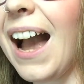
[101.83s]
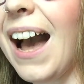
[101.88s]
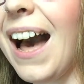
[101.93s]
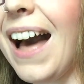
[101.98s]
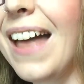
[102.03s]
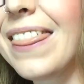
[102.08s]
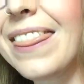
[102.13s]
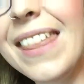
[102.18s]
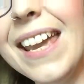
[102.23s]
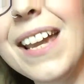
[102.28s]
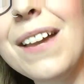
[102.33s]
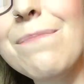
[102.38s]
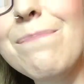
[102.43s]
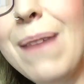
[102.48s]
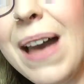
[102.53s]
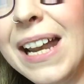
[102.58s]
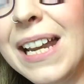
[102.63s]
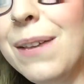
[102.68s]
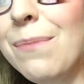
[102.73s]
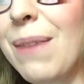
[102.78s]
I think
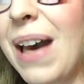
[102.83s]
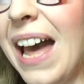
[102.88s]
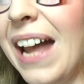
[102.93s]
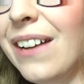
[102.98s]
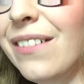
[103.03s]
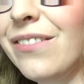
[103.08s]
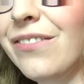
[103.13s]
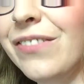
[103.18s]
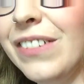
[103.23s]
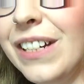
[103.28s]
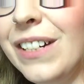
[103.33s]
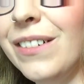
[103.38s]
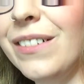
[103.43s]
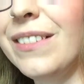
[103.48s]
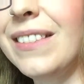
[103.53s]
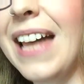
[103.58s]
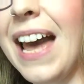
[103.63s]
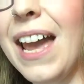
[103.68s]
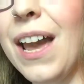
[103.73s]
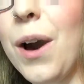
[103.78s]
many men feel
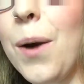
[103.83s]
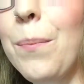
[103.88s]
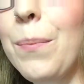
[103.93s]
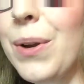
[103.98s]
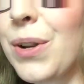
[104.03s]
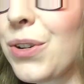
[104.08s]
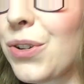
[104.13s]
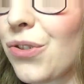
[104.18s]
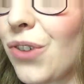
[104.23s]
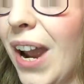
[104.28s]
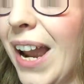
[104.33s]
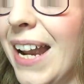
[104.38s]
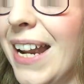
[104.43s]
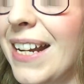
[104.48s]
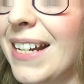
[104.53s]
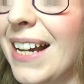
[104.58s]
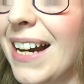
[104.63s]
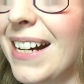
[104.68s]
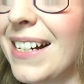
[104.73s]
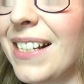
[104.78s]
they are
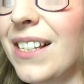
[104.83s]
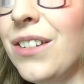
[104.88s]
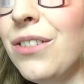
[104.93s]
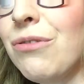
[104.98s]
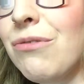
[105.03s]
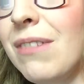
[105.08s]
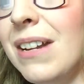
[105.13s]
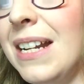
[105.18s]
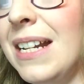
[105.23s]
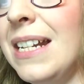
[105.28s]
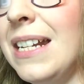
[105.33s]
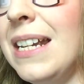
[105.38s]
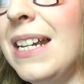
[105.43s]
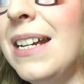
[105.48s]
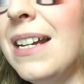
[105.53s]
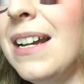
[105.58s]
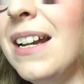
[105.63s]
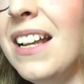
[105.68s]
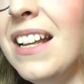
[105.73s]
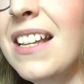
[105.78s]
portrayed as
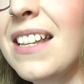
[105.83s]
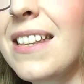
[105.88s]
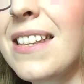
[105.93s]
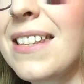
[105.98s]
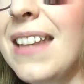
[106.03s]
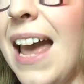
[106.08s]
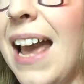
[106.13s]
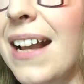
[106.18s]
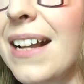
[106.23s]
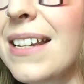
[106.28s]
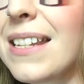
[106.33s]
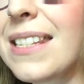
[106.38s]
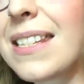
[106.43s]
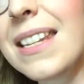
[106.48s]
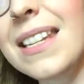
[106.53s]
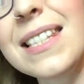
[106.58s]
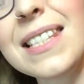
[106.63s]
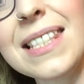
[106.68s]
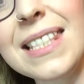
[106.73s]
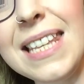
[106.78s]
greedy sex
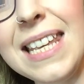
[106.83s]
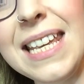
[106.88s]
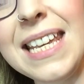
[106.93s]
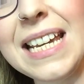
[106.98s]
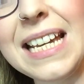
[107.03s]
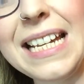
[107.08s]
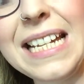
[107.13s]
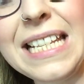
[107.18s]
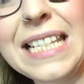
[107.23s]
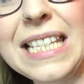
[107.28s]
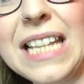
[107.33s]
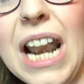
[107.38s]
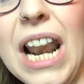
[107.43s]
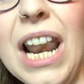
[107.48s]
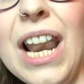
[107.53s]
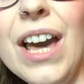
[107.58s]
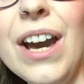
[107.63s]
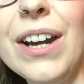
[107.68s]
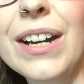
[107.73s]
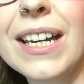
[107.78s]
seekers
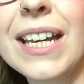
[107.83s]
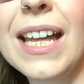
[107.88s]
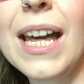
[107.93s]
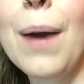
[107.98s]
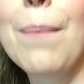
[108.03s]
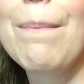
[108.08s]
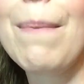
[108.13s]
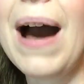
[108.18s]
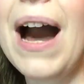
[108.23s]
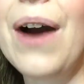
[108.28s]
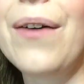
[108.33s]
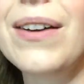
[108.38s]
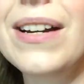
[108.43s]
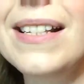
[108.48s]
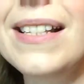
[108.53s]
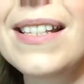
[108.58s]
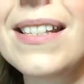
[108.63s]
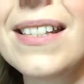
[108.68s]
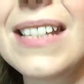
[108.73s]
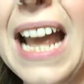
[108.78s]
lurking about
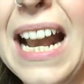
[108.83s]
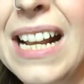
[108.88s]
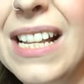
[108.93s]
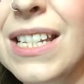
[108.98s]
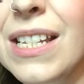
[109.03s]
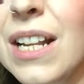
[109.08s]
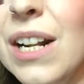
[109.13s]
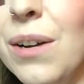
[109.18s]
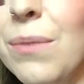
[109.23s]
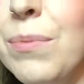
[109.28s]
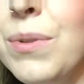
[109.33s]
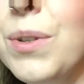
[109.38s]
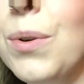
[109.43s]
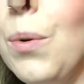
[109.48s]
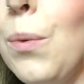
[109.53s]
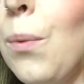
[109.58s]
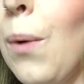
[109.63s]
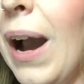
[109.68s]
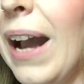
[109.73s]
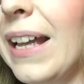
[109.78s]
in sex clubs
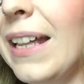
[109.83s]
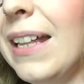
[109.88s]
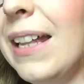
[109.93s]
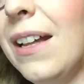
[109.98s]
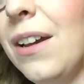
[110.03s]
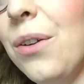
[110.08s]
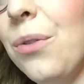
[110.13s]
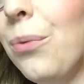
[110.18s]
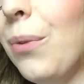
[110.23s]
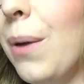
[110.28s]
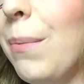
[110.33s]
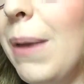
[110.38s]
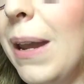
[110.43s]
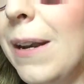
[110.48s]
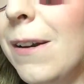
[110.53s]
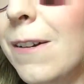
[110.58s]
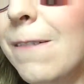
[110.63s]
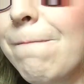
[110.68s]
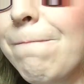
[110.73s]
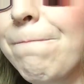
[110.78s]
wanking at
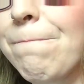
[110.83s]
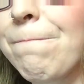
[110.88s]
women.